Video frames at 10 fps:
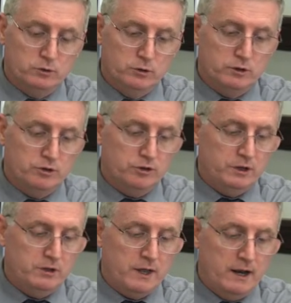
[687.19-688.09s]
you can
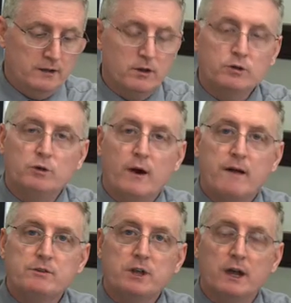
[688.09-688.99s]
see that it does
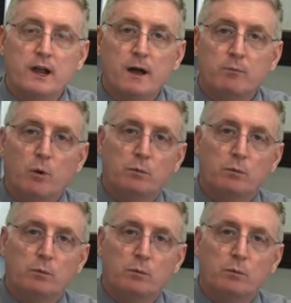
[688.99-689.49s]
gravitate up.